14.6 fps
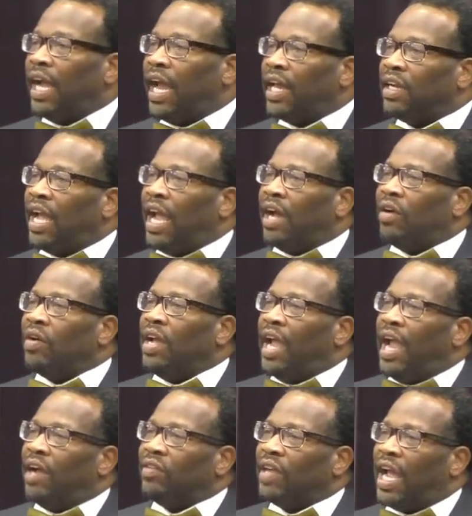how to, how
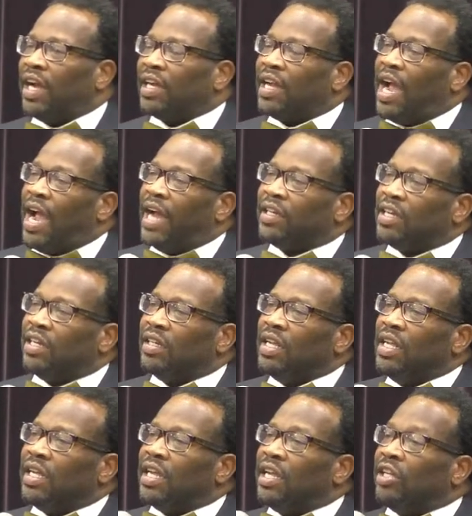how how God
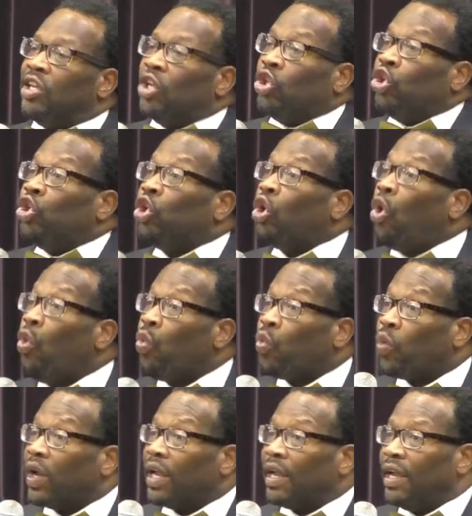can can get
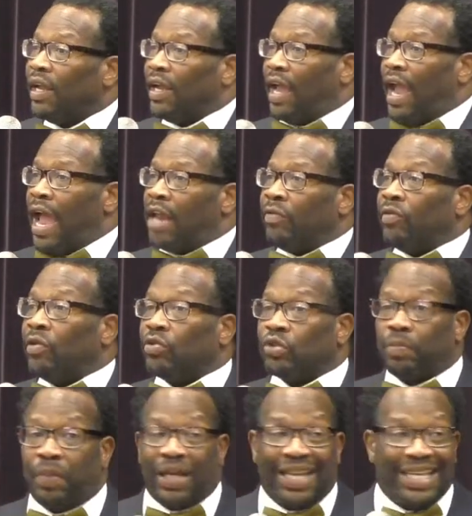glory out of
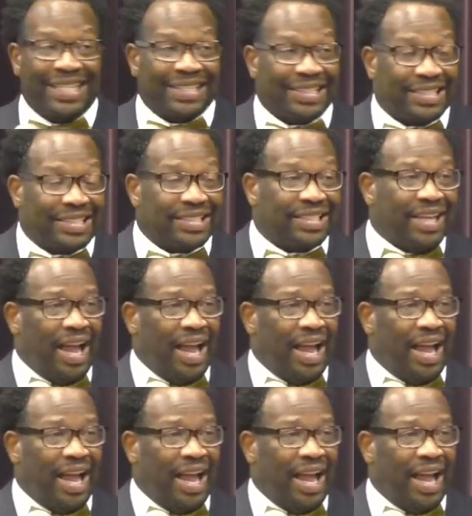those places.